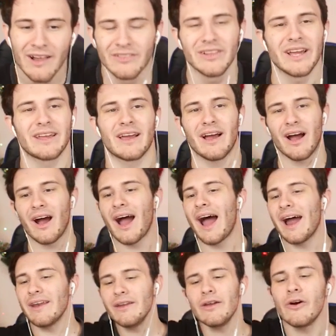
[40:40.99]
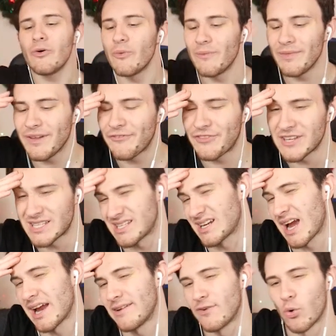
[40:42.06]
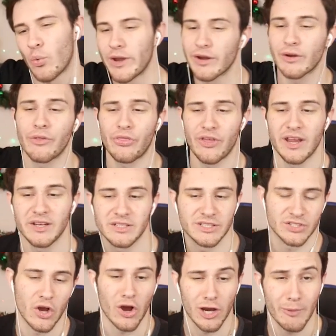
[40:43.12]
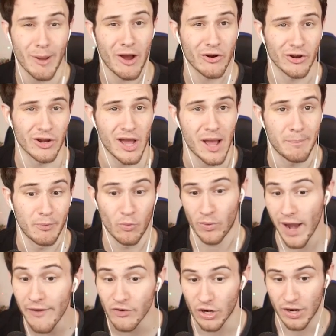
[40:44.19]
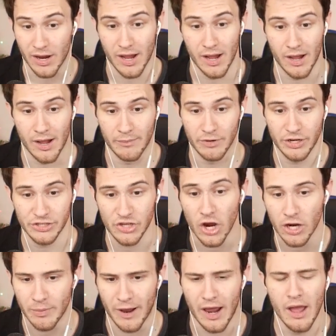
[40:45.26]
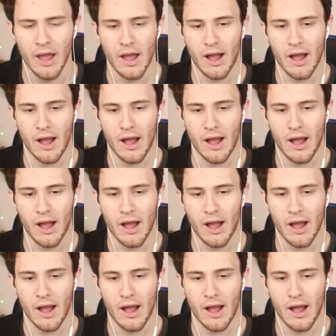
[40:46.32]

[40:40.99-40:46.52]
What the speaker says: Like, I don't know if this is kind of a weird thing to talk about or not, but whatever. I'm going to talk about it.